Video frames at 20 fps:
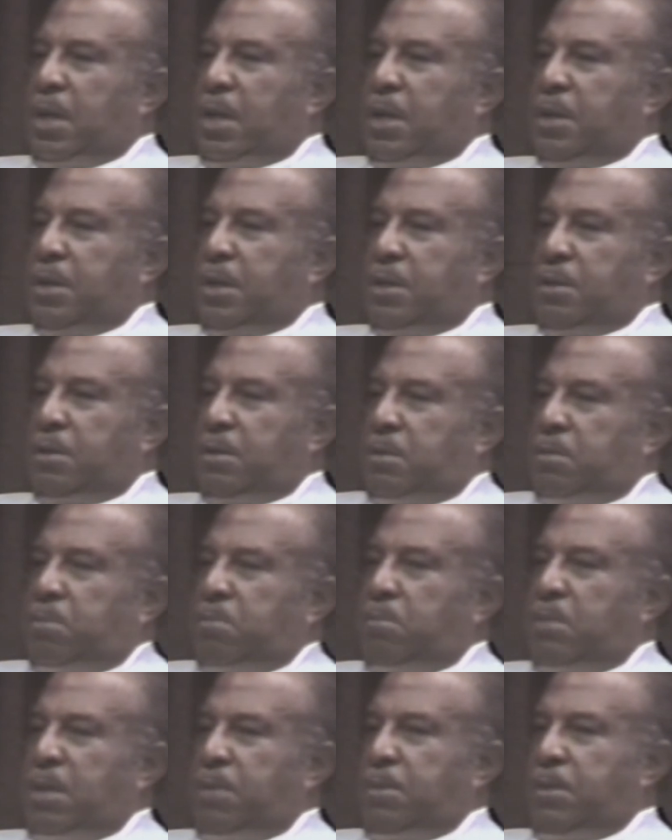I think that
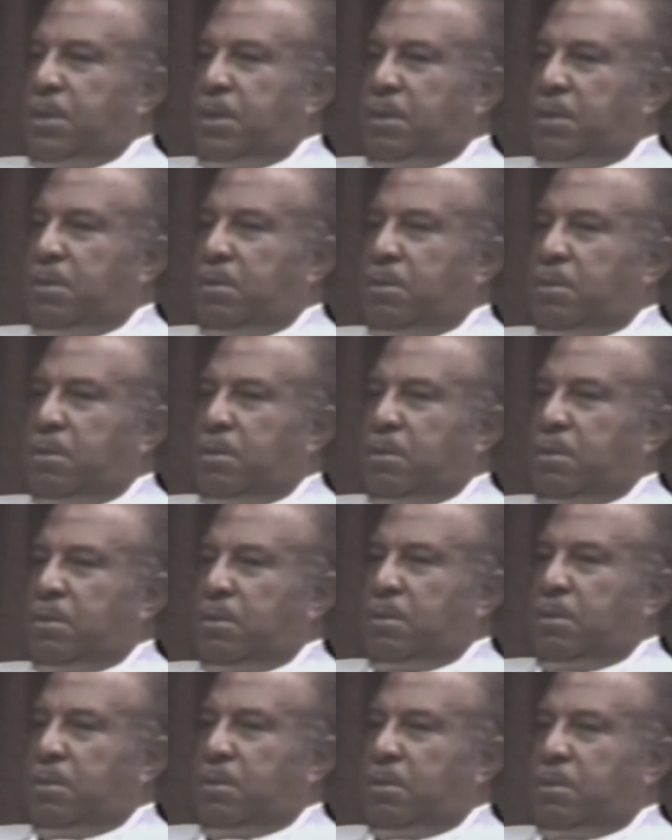maybe the
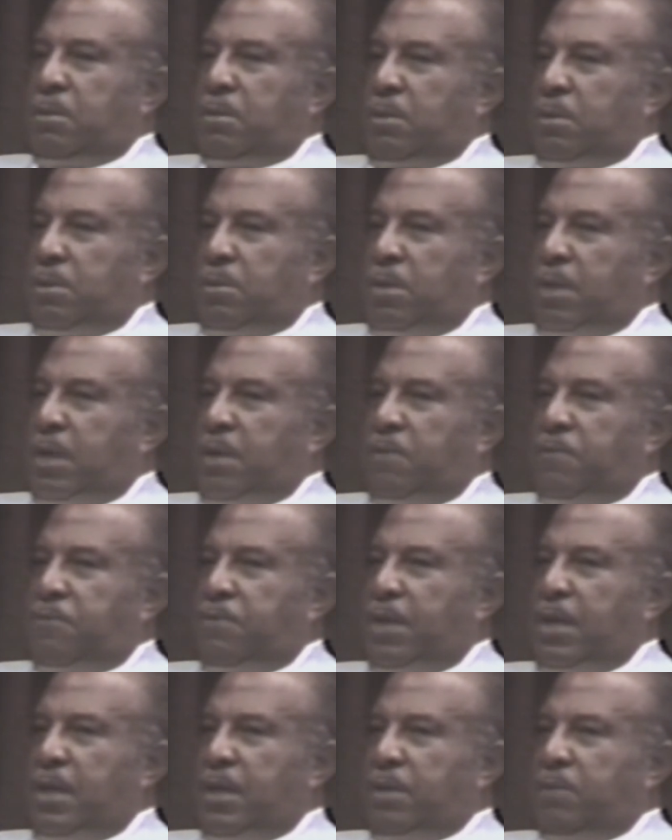greater
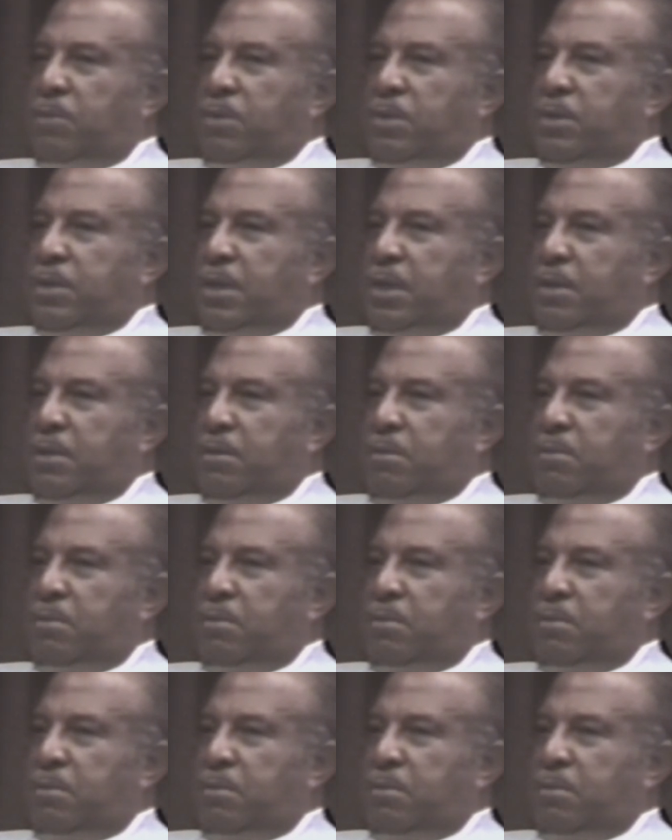feeling was that